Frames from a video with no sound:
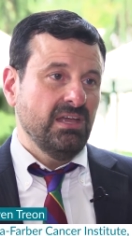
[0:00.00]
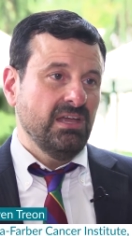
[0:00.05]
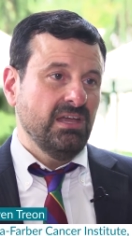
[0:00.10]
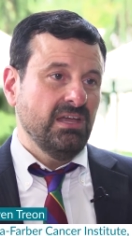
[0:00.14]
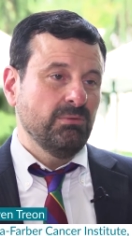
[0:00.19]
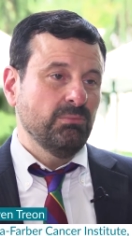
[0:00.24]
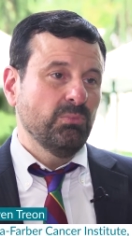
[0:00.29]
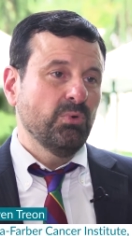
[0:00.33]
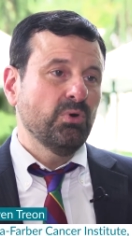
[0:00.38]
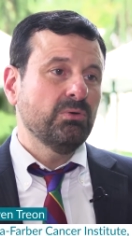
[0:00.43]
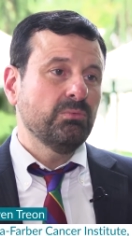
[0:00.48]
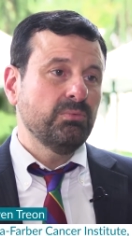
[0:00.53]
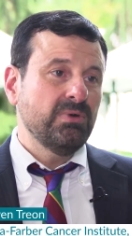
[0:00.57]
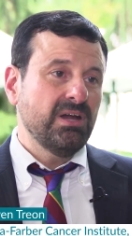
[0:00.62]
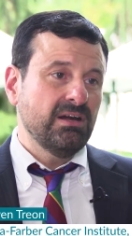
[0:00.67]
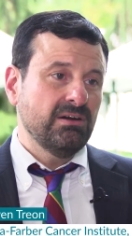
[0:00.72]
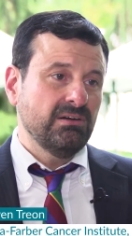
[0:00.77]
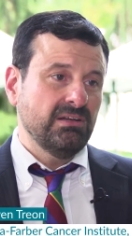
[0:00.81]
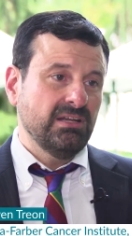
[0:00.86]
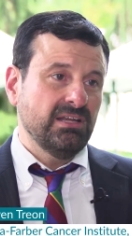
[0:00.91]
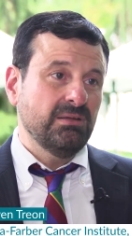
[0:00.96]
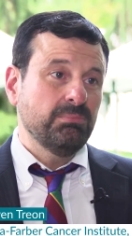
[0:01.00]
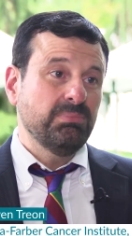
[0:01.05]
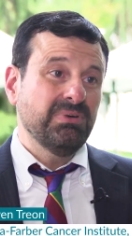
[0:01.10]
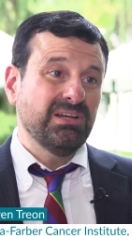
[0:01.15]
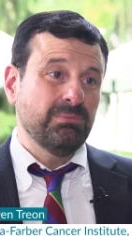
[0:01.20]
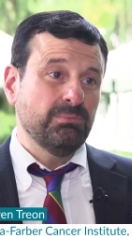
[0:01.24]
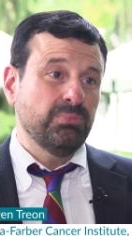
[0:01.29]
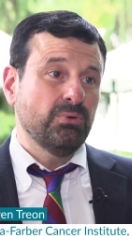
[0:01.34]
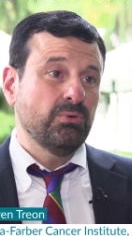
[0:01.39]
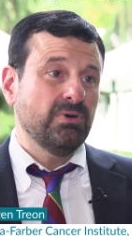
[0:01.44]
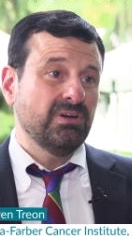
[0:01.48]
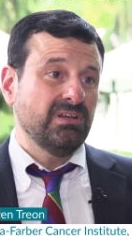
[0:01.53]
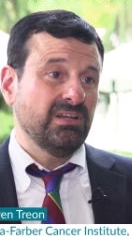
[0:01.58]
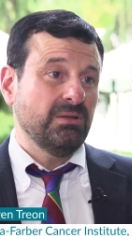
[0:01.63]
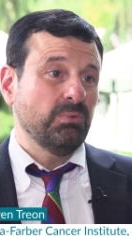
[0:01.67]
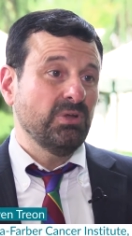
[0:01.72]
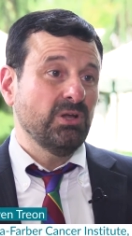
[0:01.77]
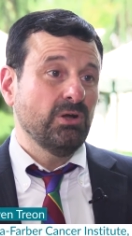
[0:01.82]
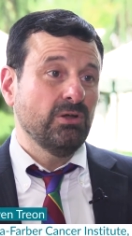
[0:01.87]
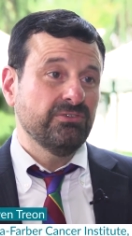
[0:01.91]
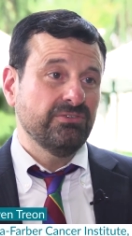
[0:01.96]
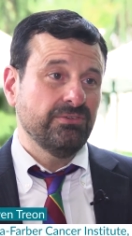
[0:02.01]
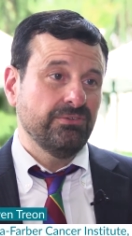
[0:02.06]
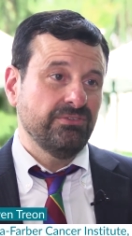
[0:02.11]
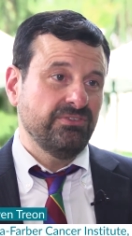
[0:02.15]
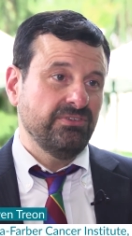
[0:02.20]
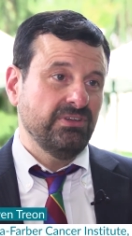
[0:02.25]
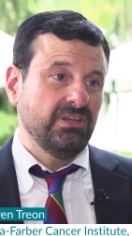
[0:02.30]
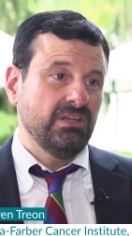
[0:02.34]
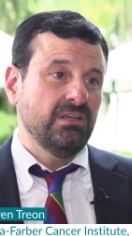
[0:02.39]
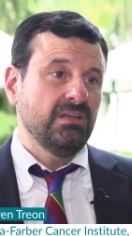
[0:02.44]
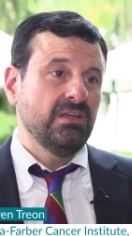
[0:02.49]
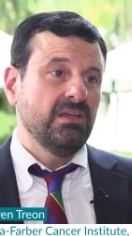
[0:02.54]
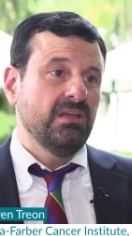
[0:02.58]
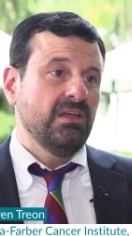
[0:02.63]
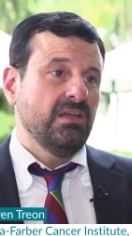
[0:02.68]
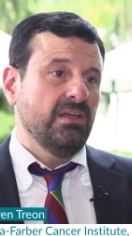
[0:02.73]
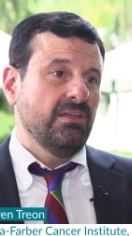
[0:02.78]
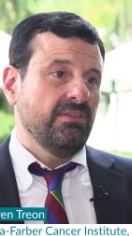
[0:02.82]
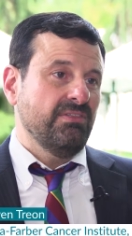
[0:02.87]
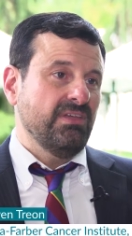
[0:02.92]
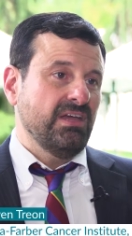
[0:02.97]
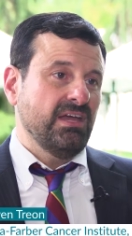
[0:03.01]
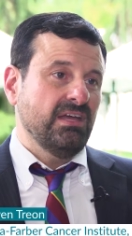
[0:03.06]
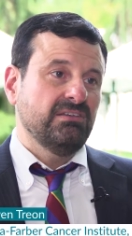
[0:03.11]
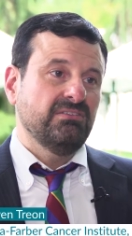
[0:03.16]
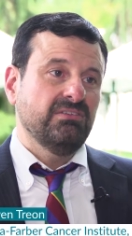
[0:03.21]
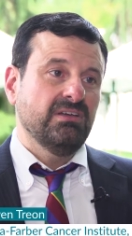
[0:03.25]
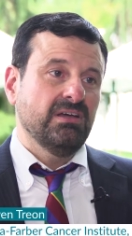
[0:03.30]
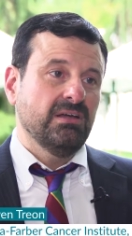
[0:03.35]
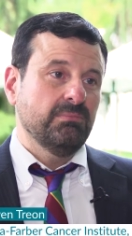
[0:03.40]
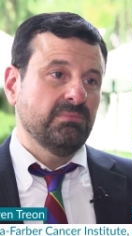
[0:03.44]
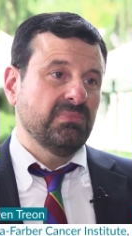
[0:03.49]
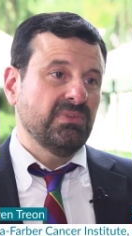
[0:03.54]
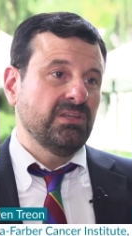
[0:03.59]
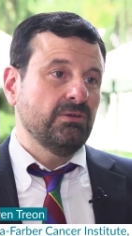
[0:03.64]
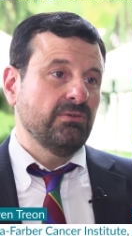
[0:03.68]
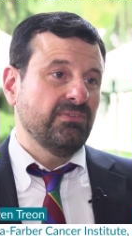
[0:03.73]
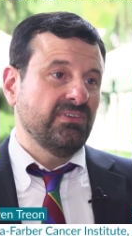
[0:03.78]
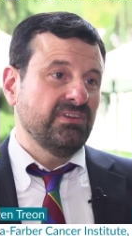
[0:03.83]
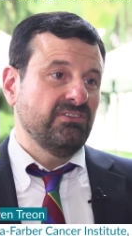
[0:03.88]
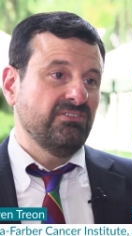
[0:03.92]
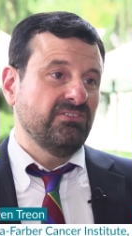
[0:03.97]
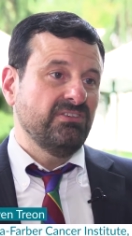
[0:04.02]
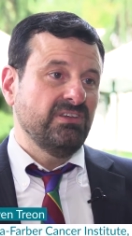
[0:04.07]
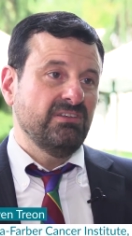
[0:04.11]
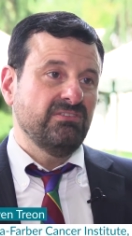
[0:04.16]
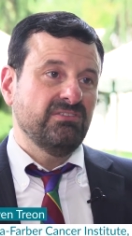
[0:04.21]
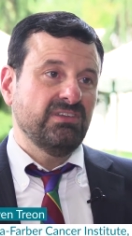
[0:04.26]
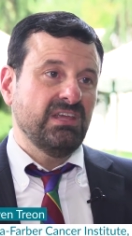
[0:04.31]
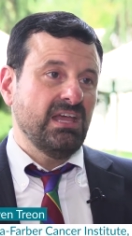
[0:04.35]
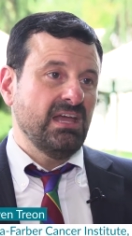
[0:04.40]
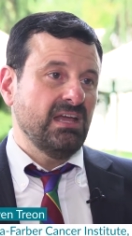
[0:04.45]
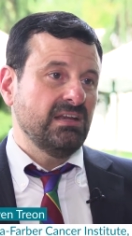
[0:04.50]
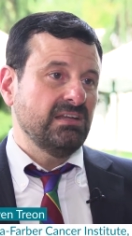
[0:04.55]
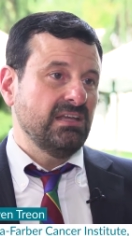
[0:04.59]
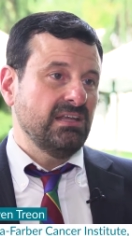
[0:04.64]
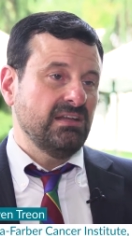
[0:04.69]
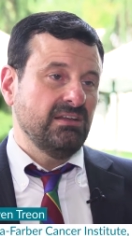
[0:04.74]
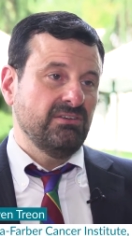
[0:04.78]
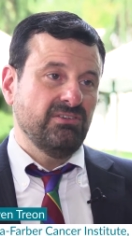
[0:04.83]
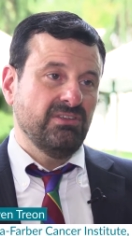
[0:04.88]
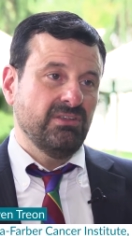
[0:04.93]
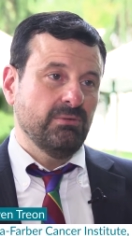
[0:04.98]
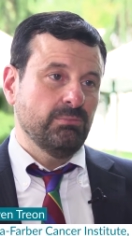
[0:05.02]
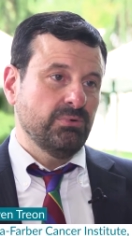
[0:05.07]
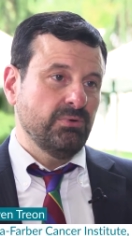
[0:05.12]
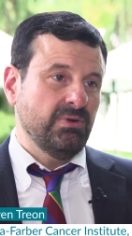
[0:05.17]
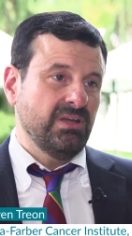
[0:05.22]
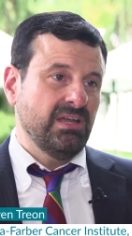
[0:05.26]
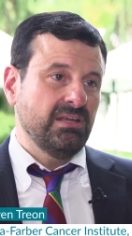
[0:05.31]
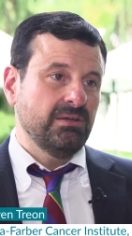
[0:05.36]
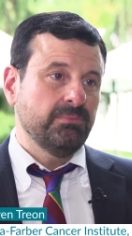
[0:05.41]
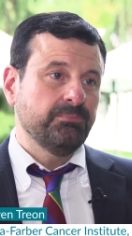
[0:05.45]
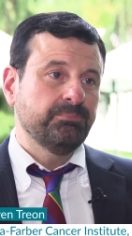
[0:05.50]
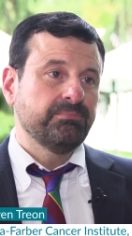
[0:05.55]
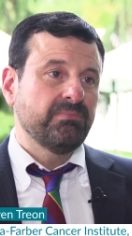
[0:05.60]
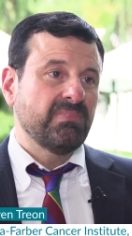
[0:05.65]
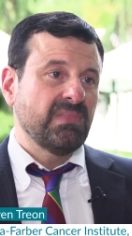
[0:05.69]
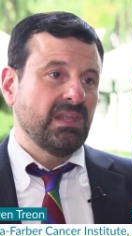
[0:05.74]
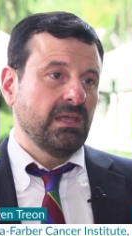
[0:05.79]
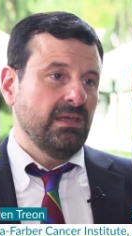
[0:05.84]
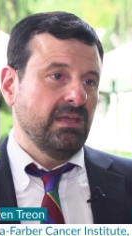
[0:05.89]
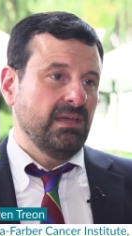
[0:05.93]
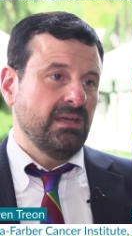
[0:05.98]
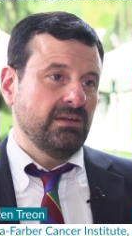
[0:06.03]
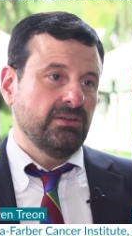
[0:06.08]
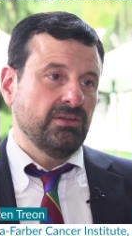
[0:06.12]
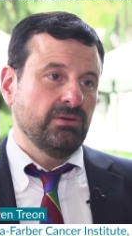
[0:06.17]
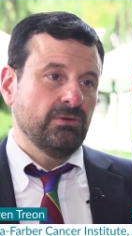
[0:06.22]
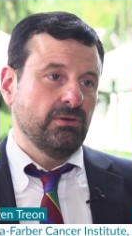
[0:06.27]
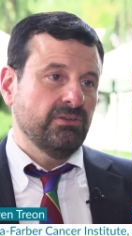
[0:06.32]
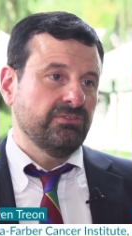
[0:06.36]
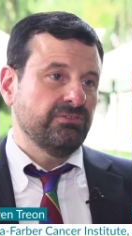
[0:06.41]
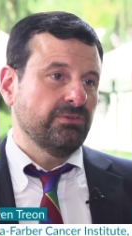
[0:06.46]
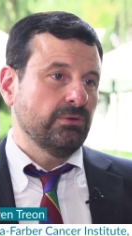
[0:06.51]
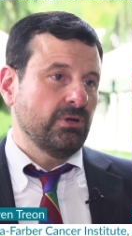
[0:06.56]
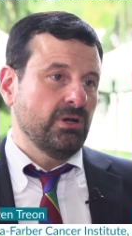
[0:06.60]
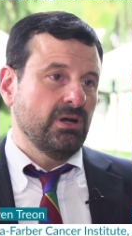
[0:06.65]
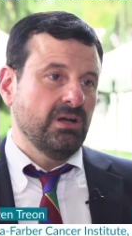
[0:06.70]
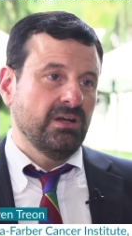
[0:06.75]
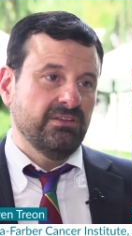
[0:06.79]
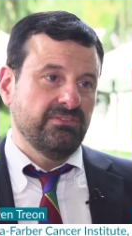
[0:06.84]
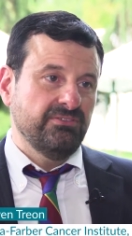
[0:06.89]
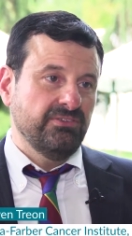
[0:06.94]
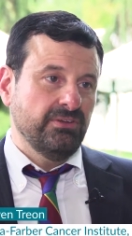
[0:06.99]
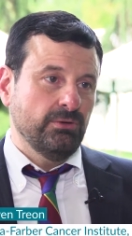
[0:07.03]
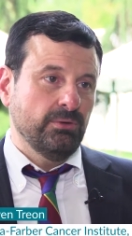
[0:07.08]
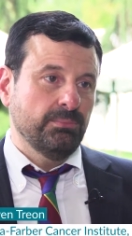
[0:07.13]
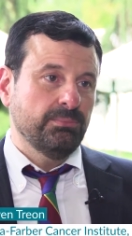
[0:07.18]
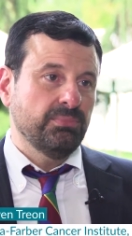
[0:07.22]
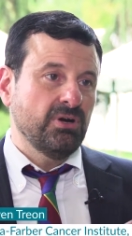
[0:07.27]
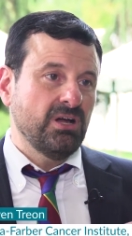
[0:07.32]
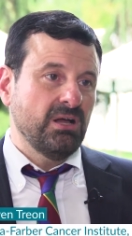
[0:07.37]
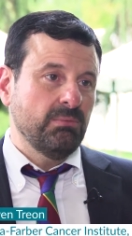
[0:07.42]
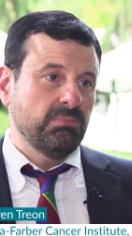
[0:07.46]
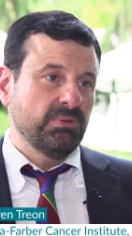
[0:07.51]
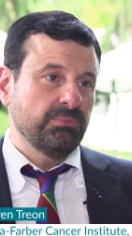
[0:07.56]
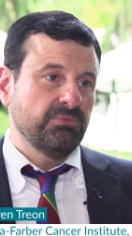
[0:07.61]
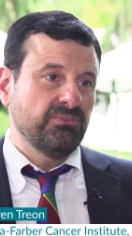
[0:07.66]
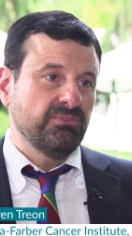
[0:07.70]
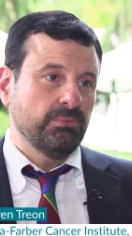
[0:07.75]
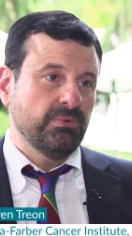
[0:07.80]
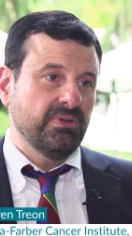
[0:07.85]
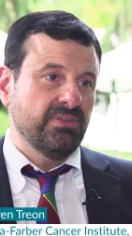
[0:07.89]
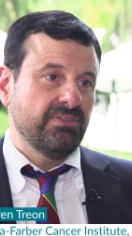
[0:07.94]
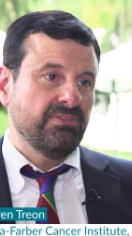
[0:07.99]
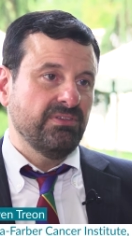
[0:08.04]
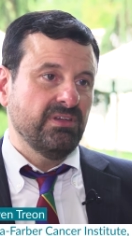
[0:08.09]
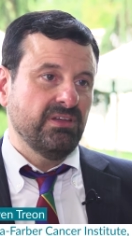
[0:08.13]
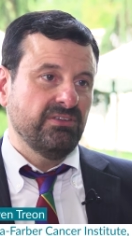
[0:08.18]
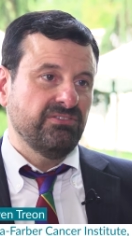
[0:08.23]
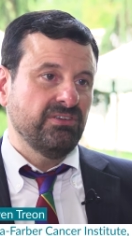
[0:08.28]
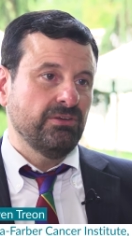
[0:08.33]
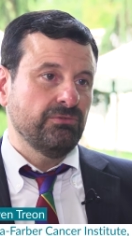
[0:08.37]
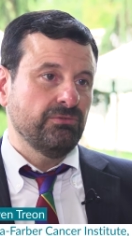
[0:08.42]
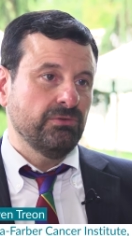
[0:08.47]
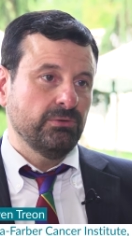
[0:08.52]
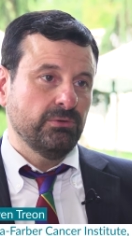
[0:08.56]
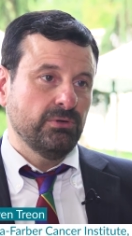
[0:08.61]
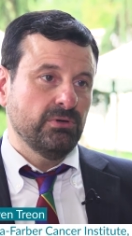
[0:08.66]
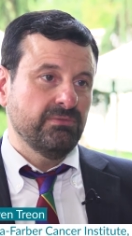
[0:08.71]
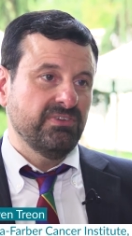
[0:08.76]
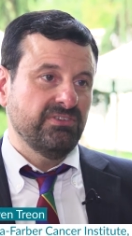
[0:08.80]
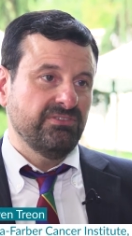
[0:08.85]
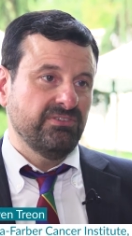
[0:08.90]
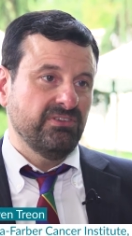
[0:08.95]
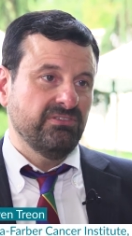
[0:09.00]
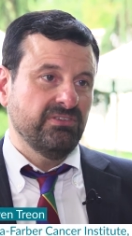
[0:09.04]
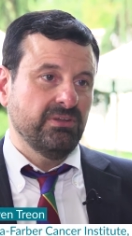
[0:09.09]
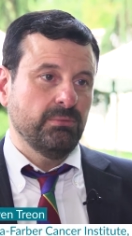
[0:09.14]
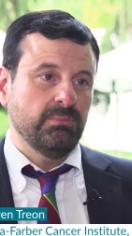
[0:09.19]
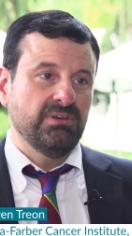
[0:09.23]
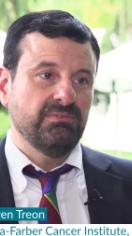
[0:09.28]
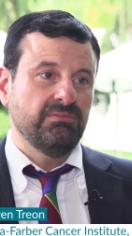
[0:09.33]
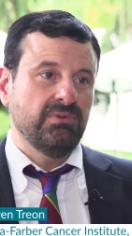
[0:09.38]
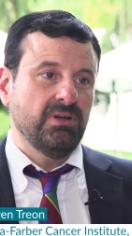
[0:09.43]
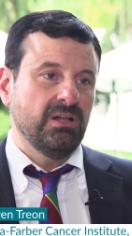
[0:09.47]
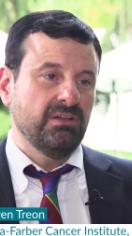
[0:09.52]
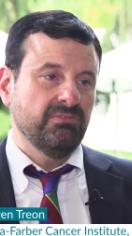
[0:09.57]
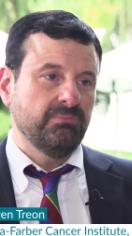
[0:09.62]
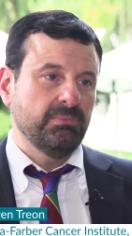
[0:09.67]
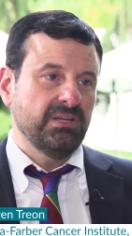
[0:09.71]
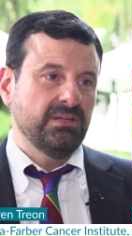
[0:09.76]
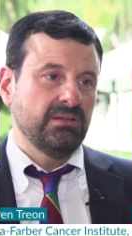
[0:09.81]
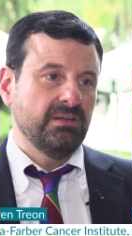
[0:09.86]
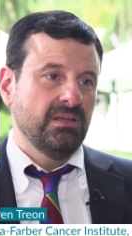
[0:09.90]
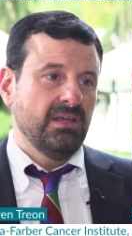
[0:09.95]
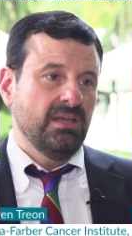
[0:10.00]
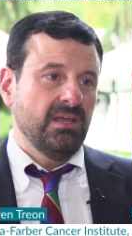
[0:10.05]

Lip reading: And more rarely, but importantly, we also see that the disease can get into the brain and can also cause problems with central nervous system involvement.